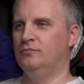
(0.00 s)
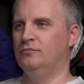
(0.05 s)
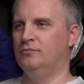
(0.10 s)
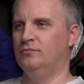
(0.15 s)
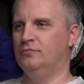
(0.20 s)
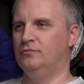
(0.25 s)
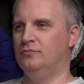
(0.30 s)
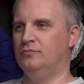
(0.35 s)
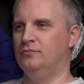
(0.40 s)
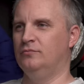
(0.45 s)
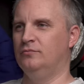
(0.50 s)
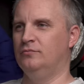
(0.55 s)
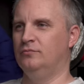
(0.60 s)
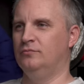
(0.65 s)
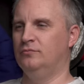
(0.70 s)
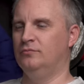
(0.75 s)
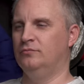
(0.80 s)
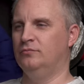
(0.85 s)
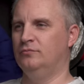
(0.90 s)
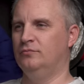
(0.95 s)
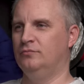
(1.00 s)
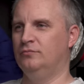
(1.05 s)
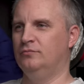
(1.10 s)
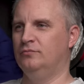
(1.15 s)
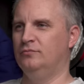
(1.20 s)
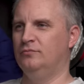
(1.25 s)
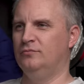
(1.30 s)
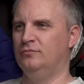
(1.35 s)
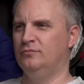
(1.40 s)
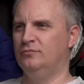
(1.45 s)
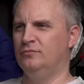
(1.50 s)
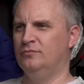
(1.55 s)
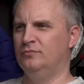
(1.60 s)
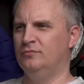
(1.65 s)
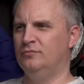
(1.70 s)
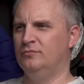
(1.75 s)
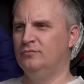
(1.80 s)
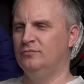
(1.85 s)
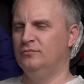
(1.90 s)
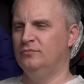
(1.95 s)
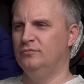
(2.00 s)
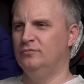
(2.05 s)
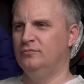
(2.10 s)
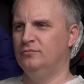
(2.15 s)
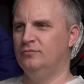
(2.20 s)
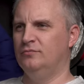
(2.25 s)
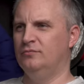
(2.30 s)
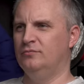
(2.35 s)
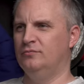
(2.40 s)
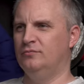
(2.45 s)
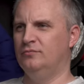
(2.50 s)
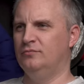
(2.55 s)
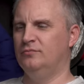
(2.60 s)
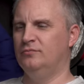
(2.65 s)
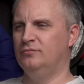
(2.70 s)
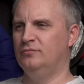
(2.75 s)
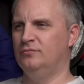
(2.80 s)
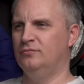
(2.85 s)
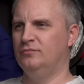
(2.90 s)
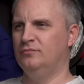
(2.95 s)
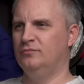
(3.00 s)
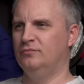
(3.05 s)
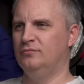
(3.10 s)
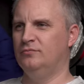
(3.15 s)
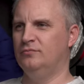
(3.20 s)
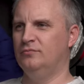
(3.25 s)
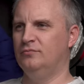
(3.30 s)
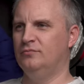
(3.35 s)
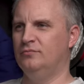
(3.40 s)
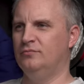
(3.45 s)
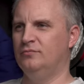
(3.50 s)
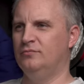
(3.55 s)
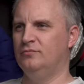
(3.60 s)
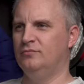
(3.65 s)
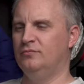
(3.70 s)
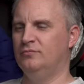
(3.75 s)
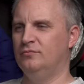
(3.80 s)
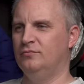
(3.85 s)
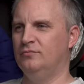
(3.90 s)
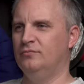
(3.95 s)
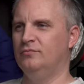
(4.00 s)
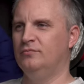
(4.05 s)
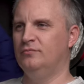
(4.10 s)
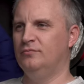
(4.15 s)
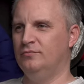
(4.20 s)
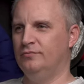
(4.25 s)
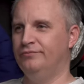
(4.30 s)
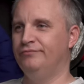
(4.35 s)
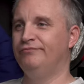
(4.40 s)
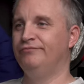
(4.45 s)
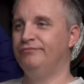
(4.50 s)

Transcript: (silent)